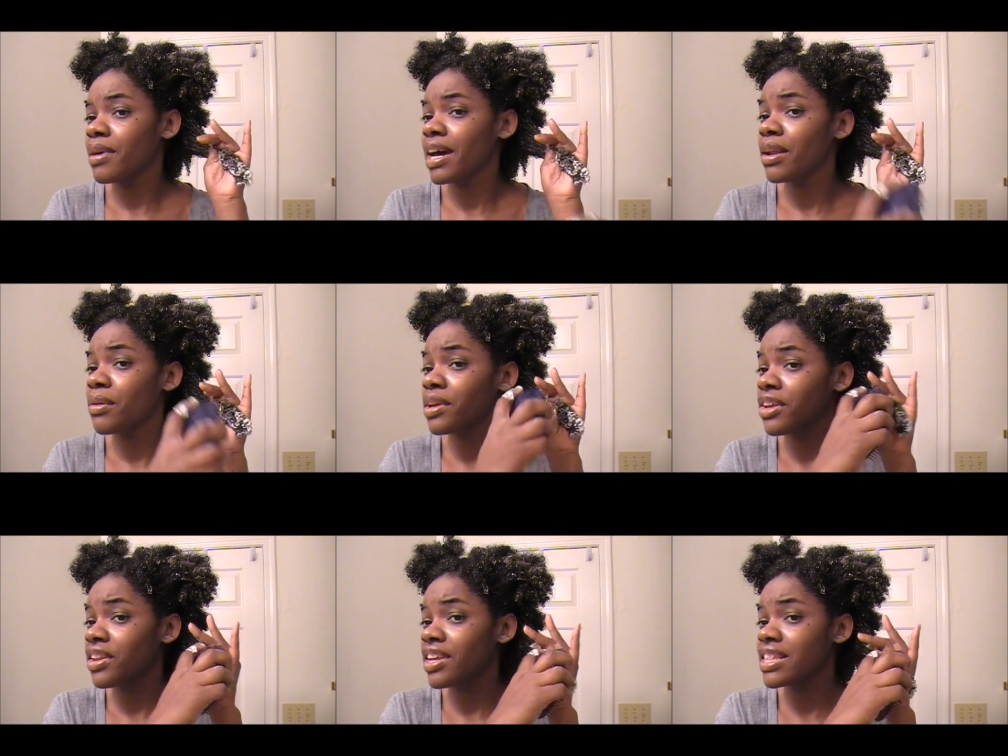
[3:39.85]
I don't
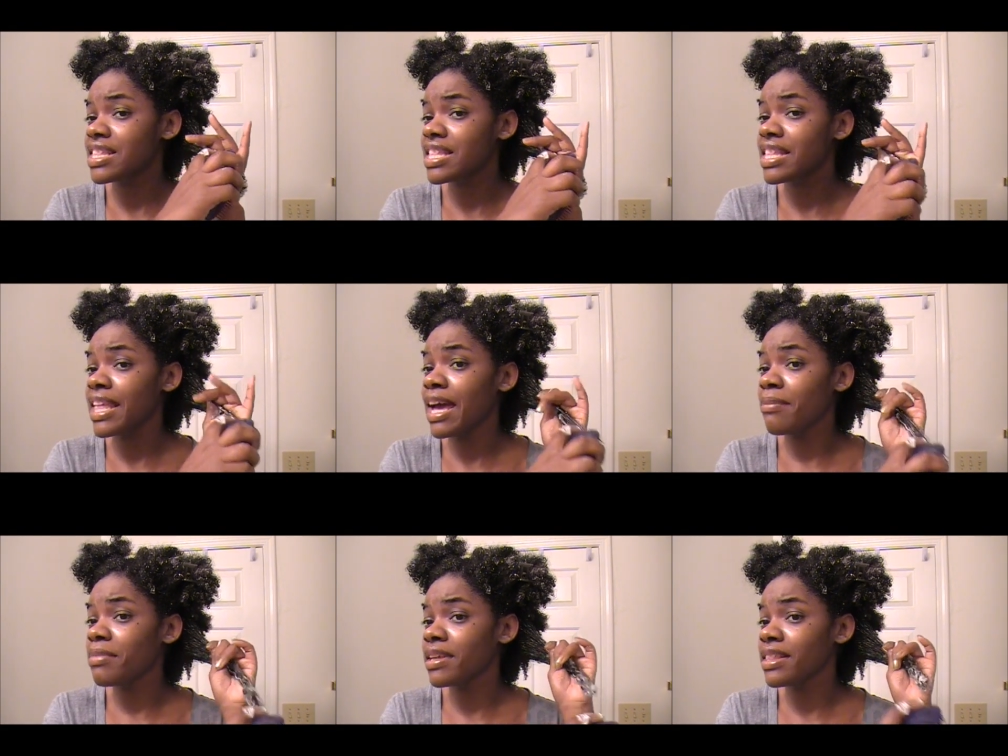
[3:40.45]
hear that
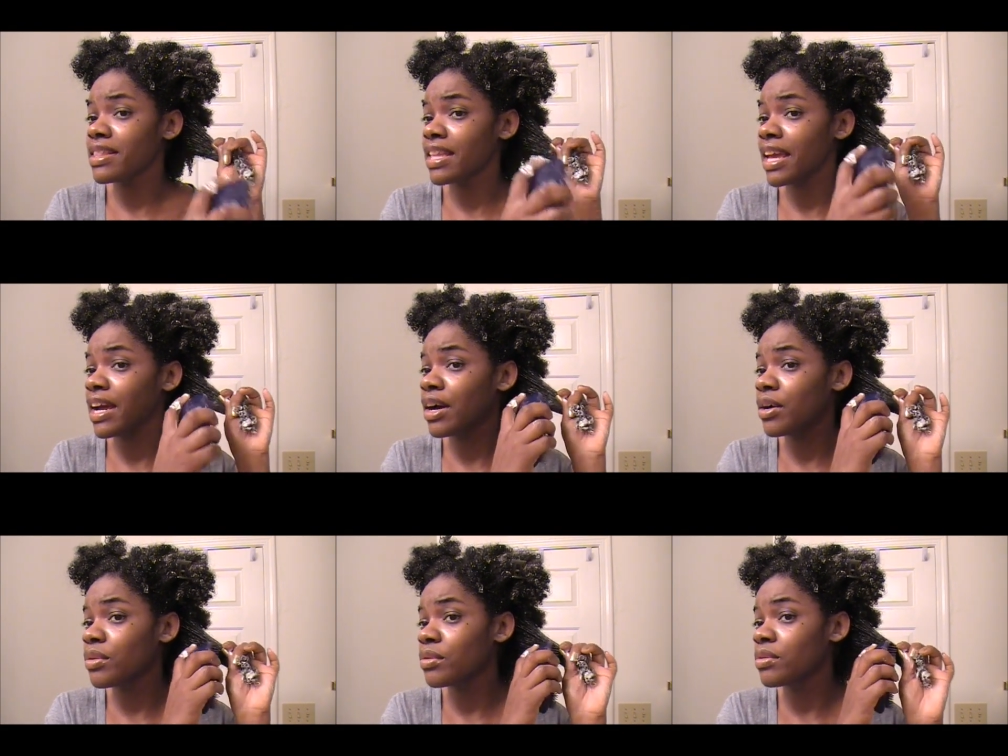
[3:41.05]
snapping
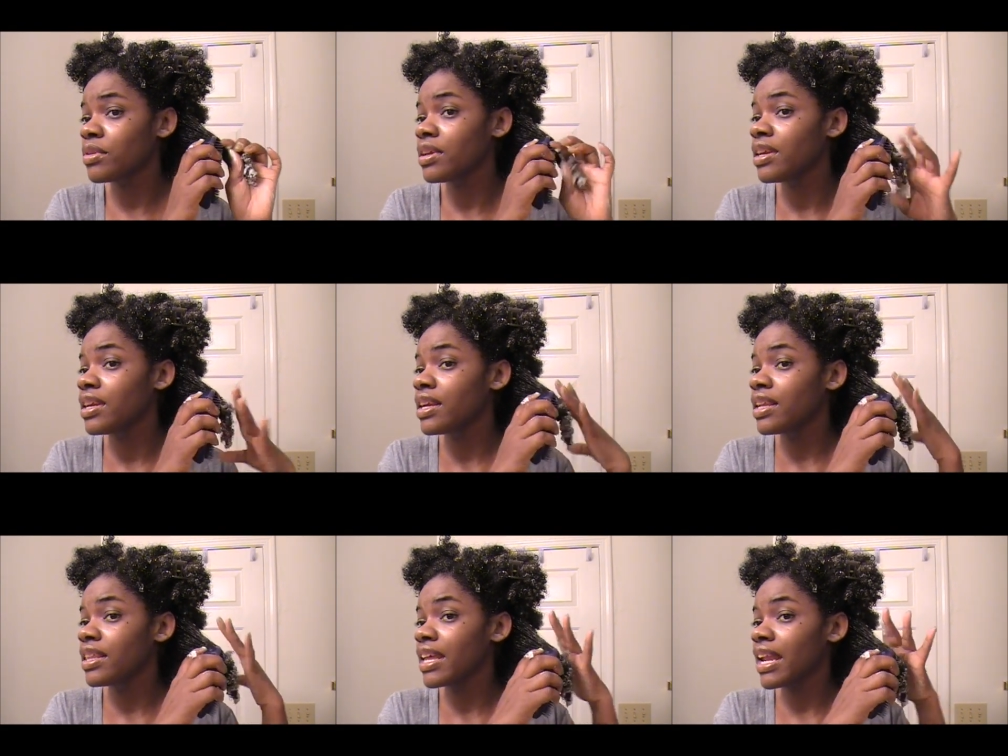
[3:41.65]
sound
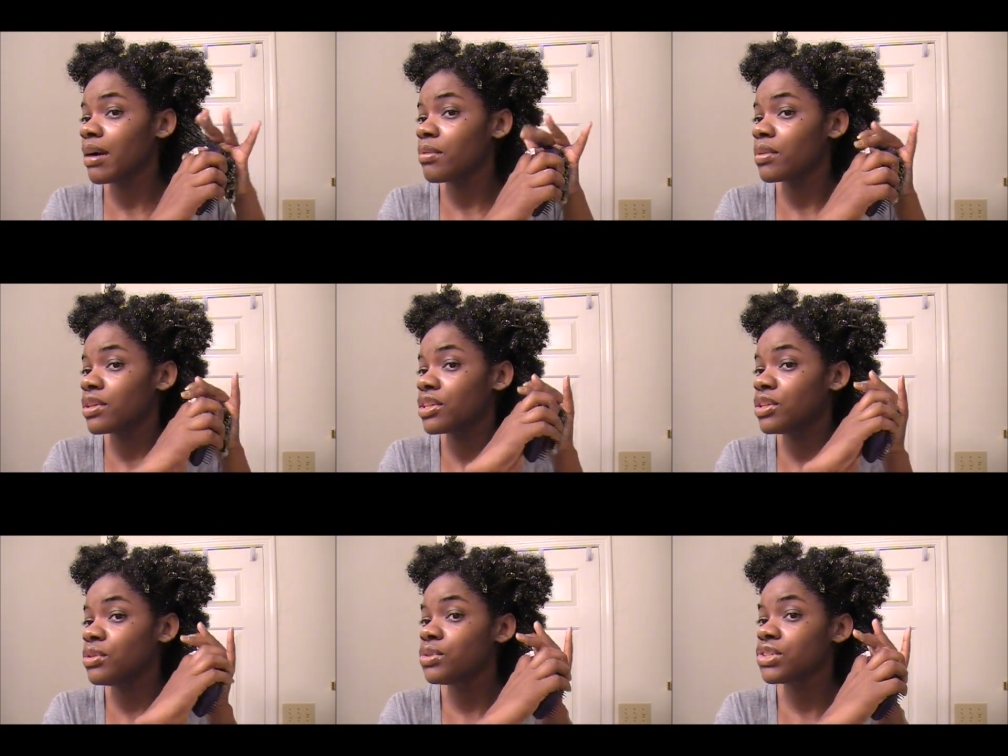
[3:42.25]
that I
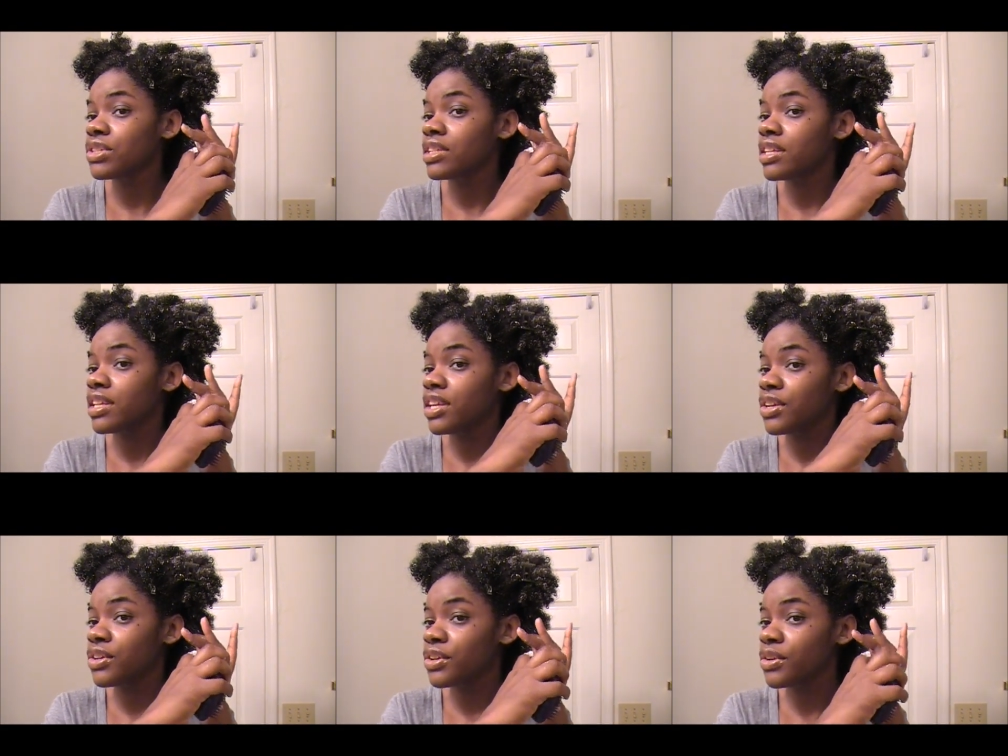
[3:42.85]
would usually
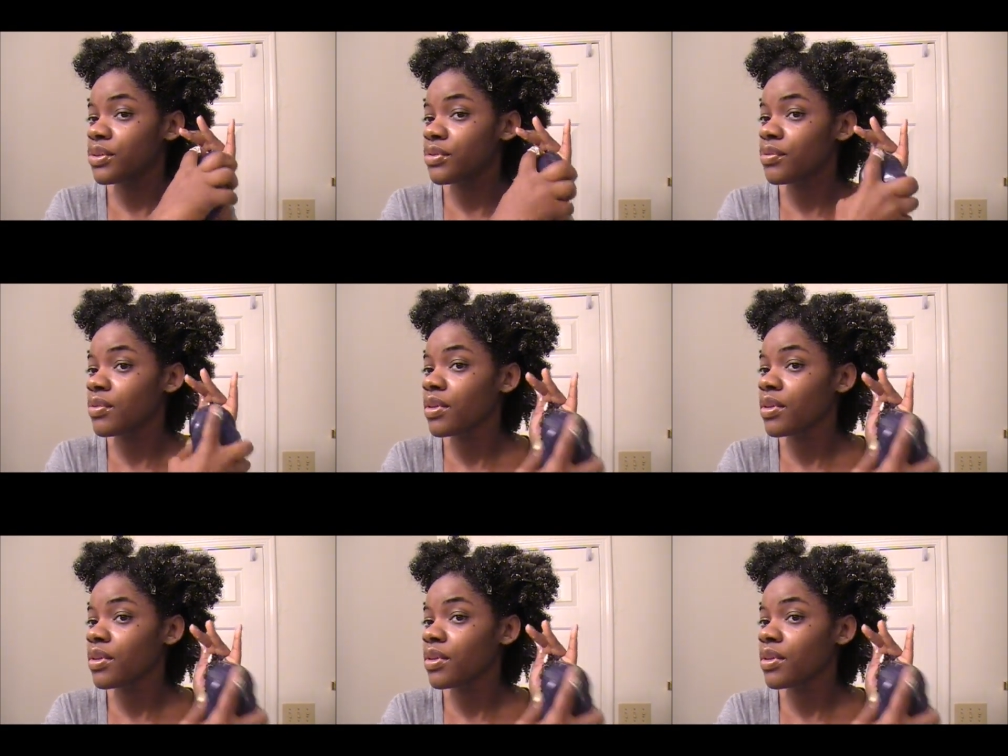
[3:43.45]
hear